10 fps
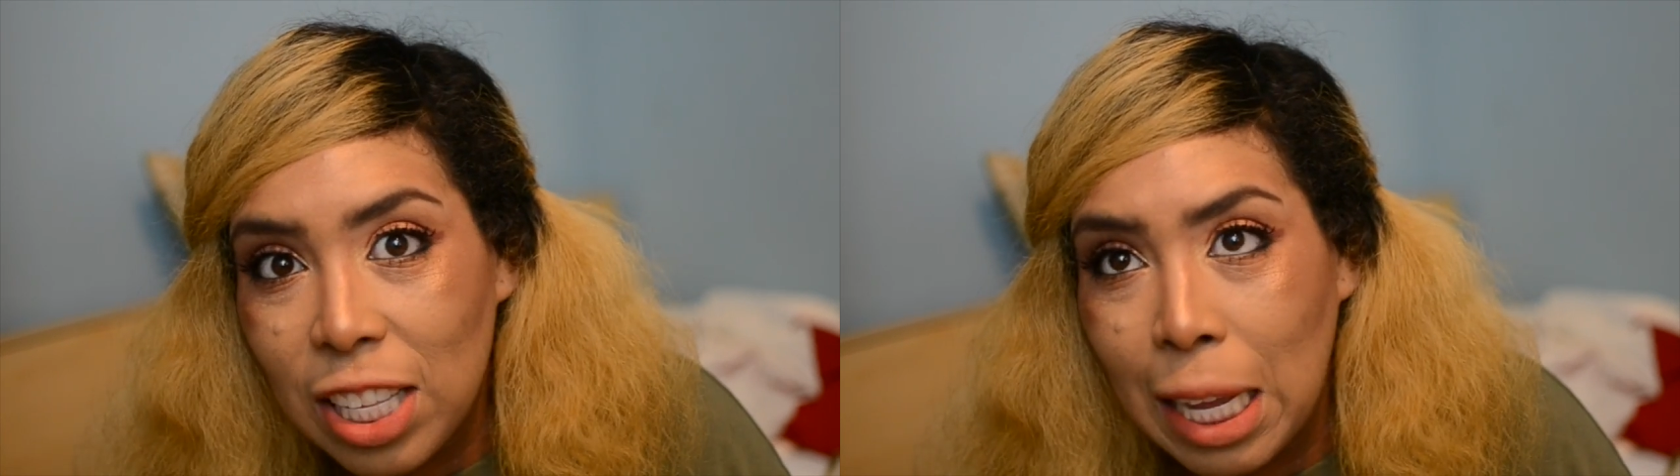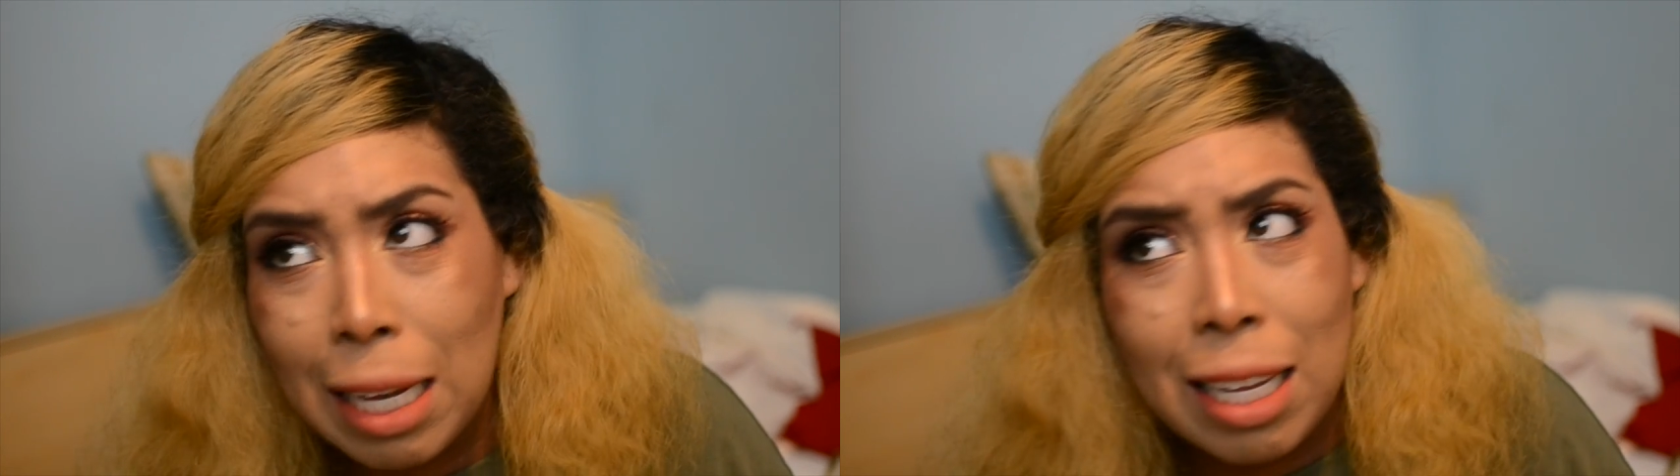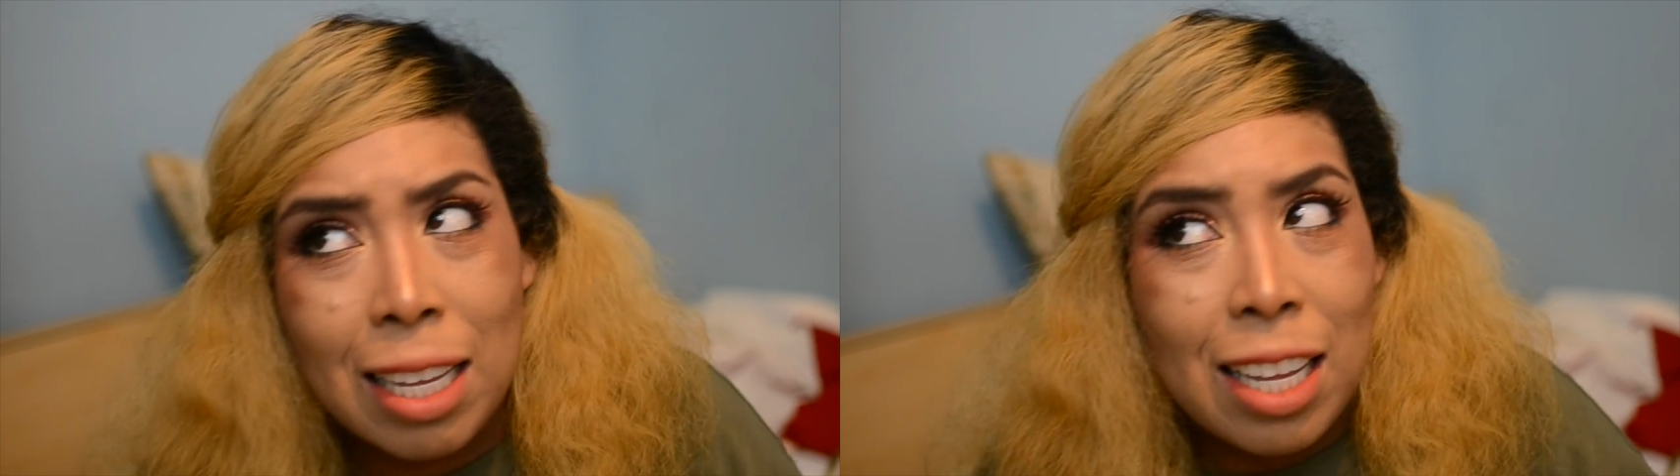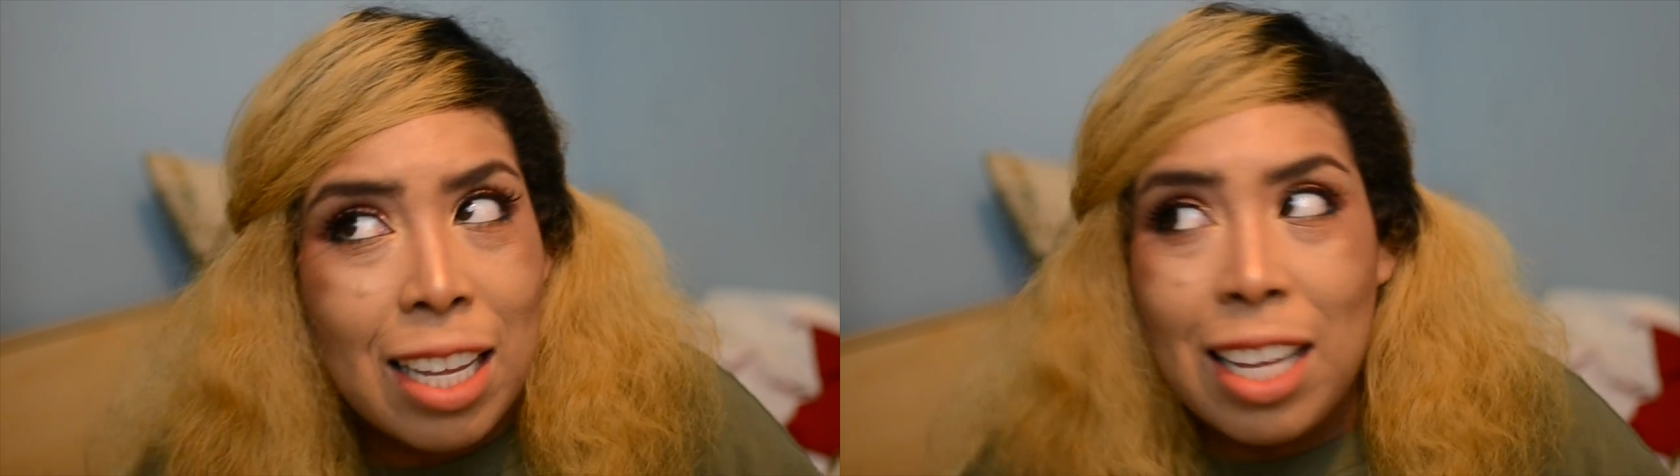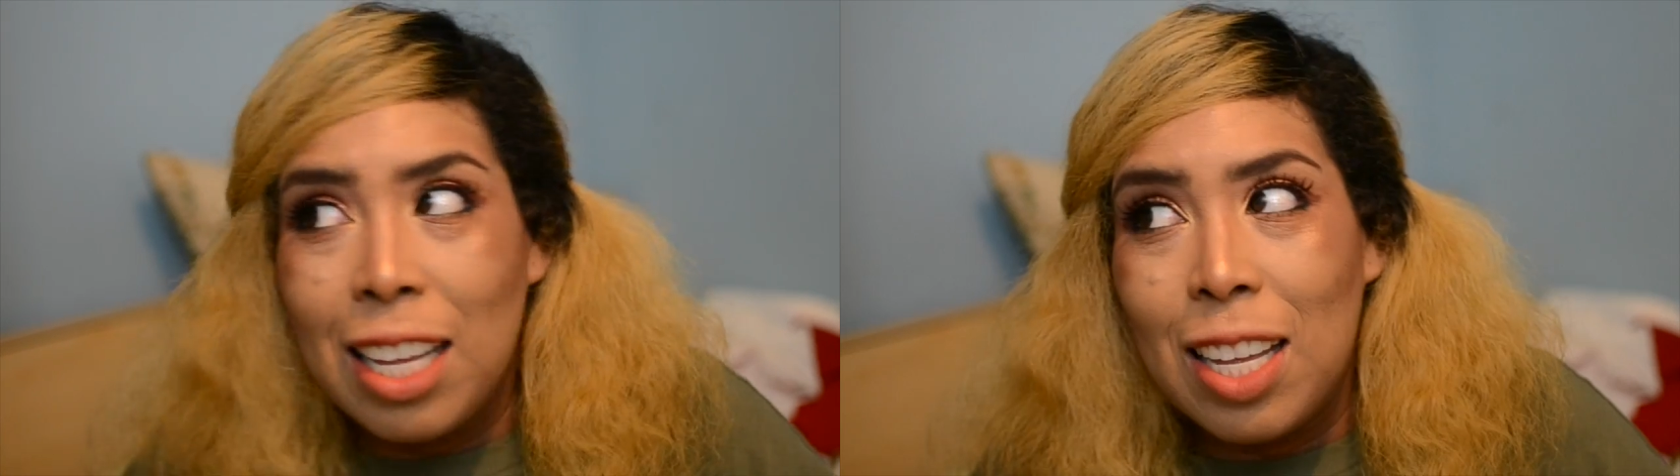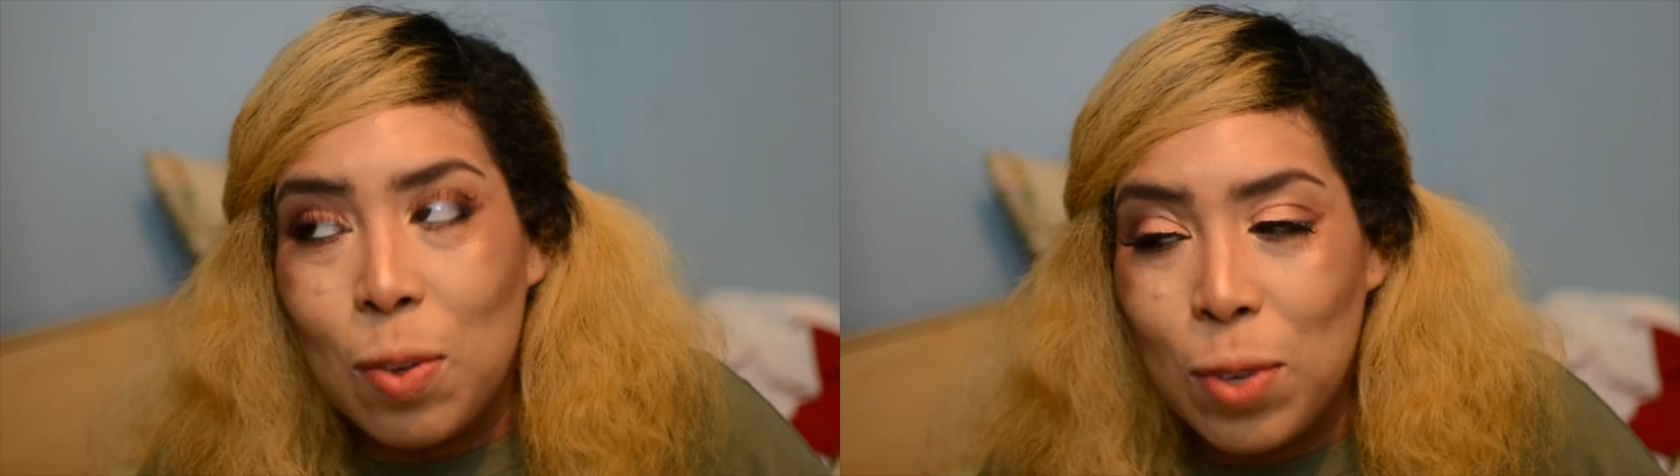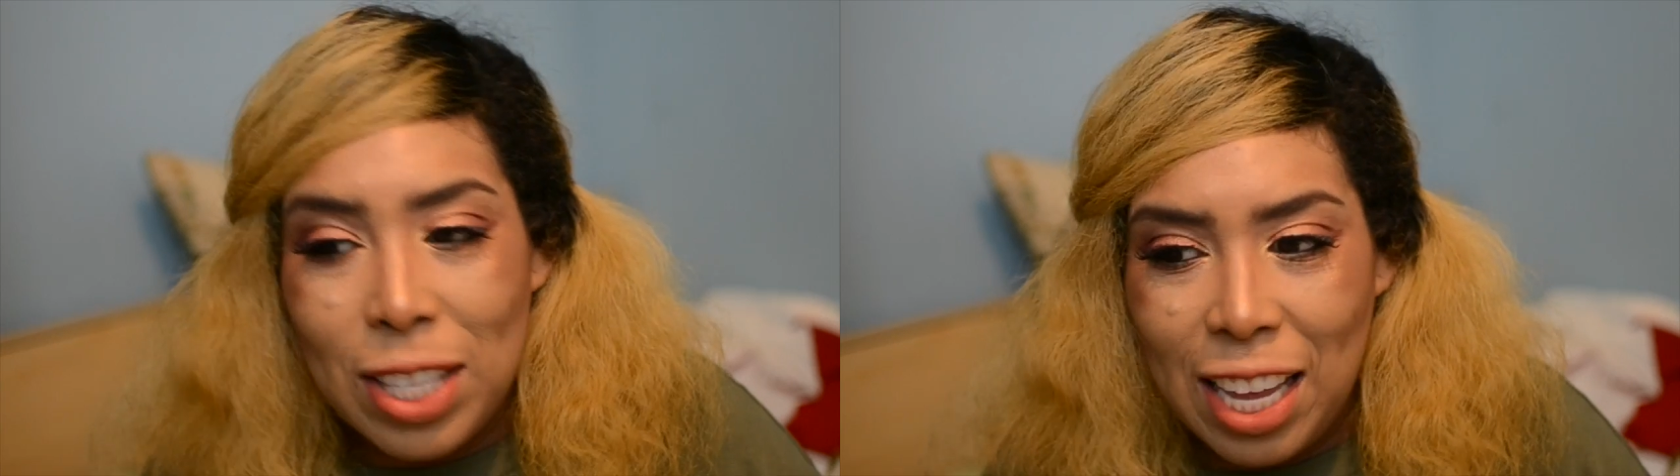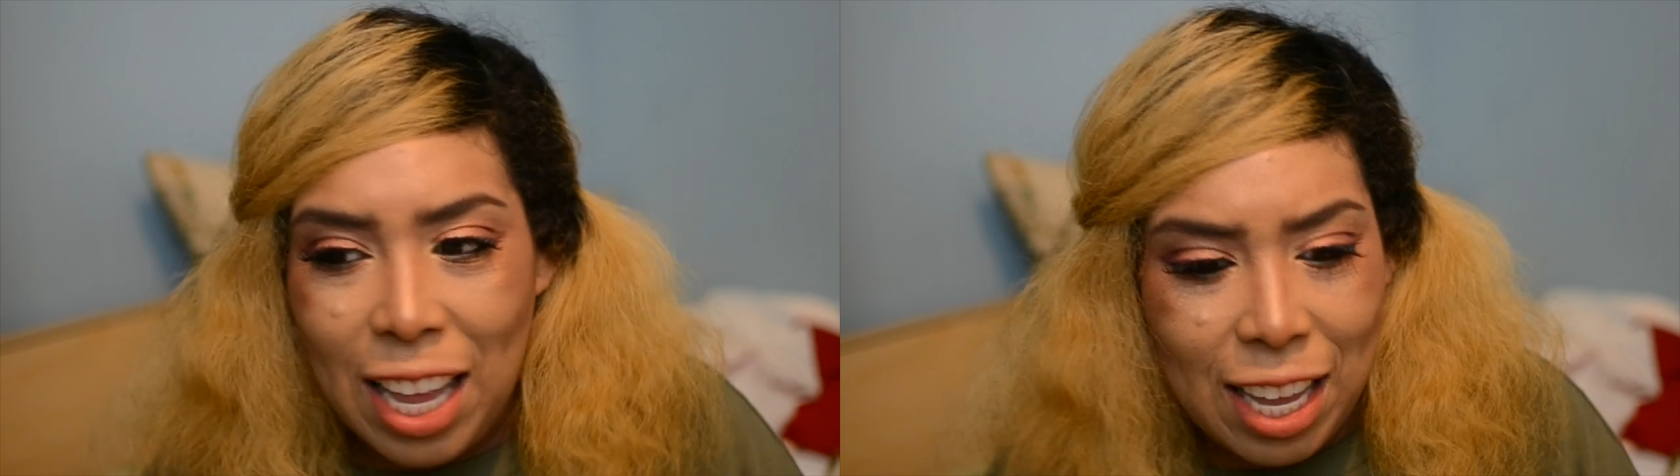Like,
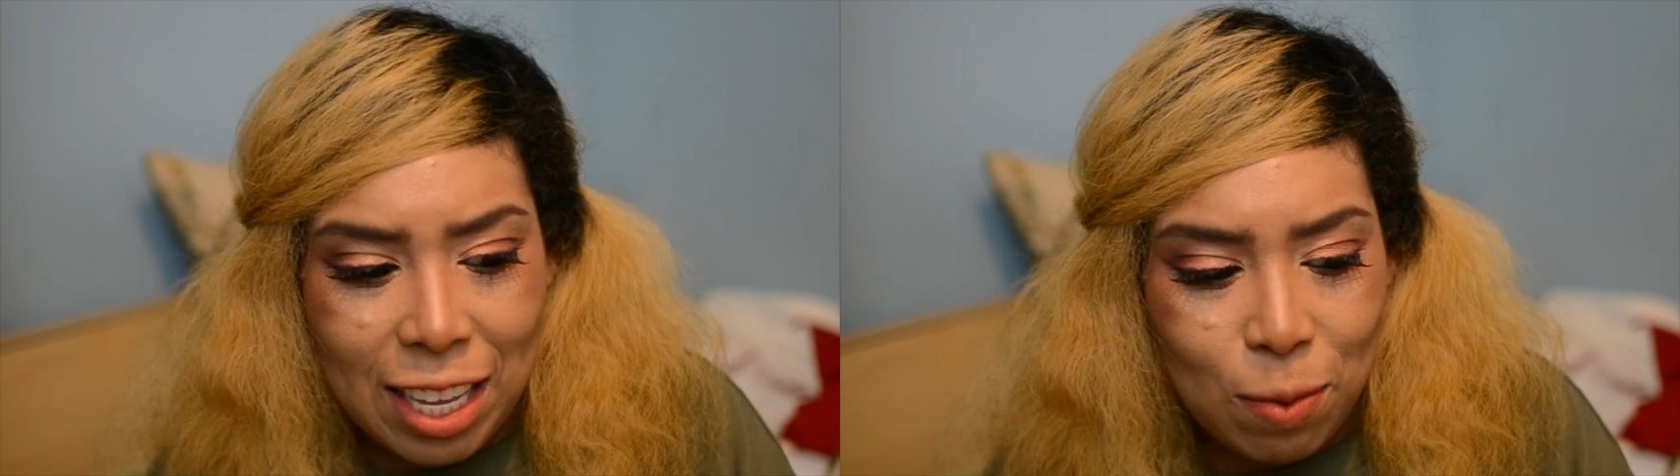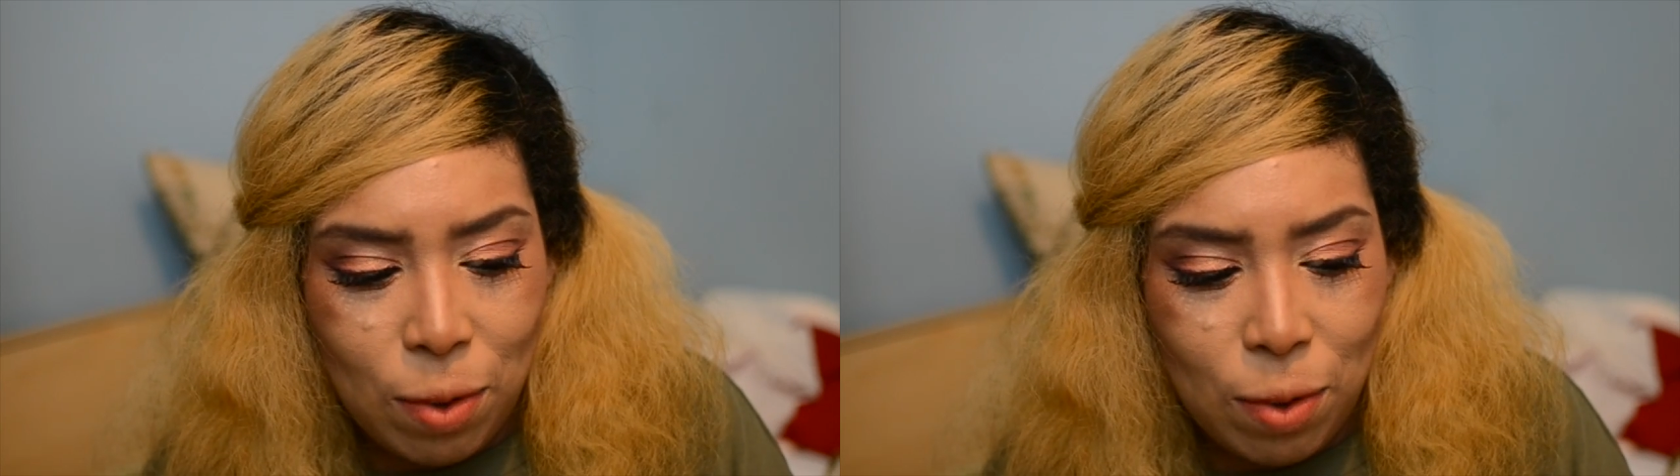what the heck?